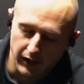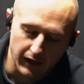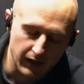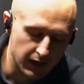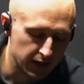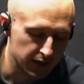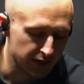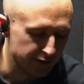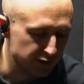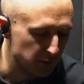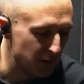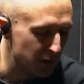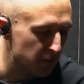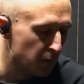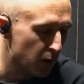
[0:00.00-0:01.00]
yeah, that was a
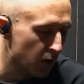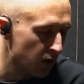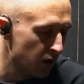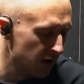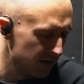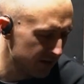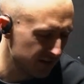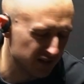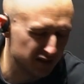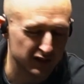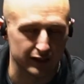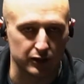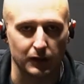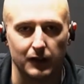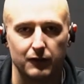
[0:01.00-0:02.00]
bit more, I think that was
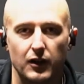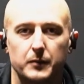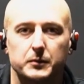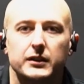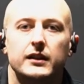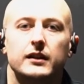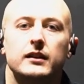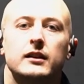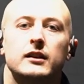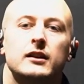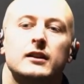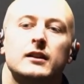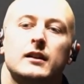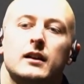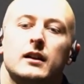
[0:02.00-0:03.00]
like 12 reps.
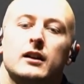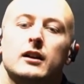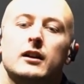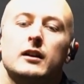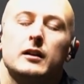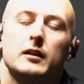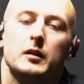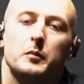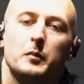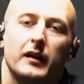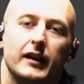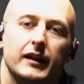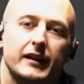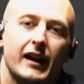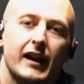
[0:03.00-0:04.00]

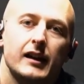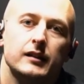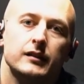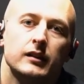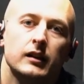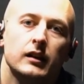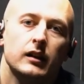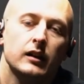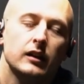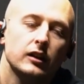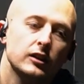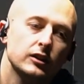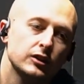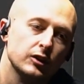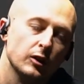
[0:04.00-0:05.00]
But again,
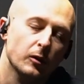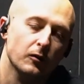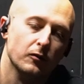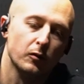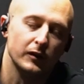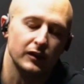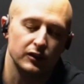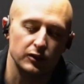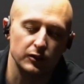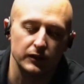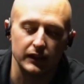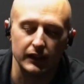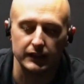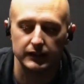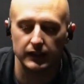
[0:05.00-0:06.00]
sort of when you're doing
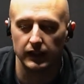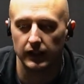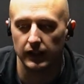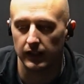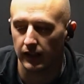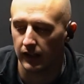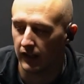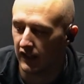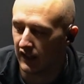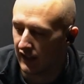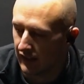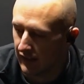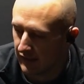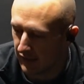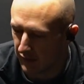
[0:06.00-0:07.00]
these,
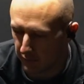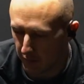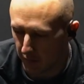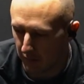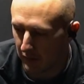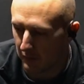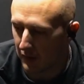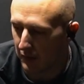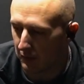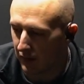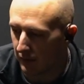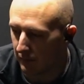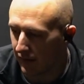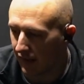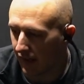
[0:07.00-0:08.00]
that's probably maybe
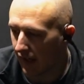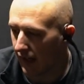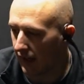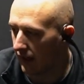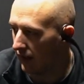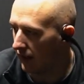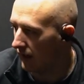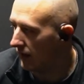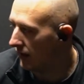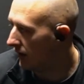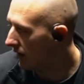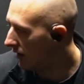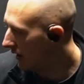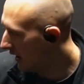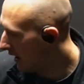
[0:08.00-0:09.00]
a bit light.
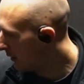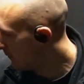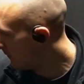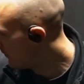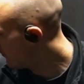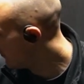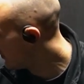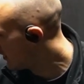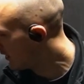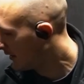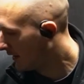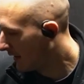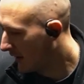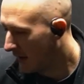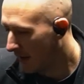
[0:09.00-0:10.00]

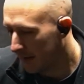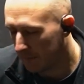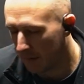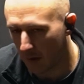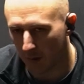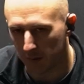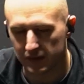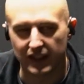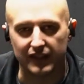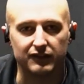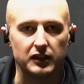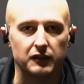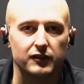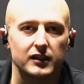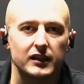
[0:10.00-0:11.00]
Maybe go up to
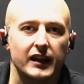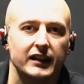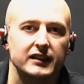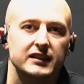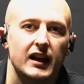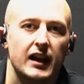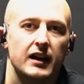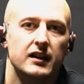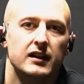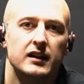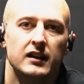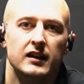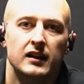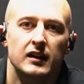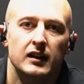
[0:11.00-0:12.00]
70 for the next set.
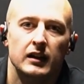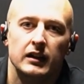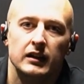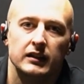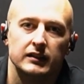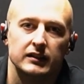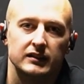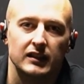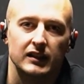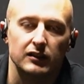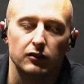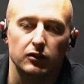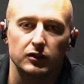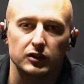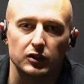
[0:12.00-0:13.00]
As I said,
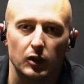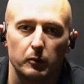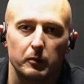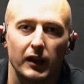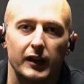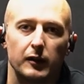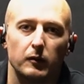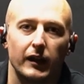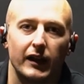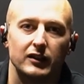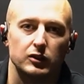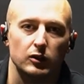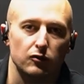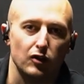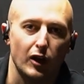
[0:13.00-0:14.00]
you're always sort of playing with that
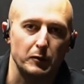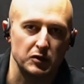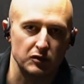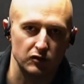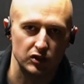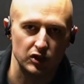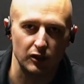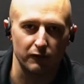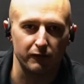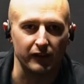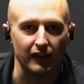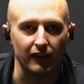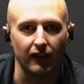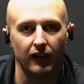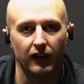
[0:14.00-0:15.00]
sort of reps in reserve
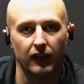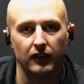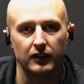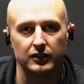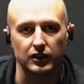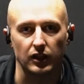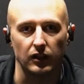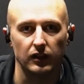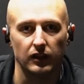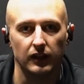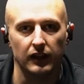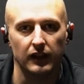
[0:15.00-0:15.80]
feel. So,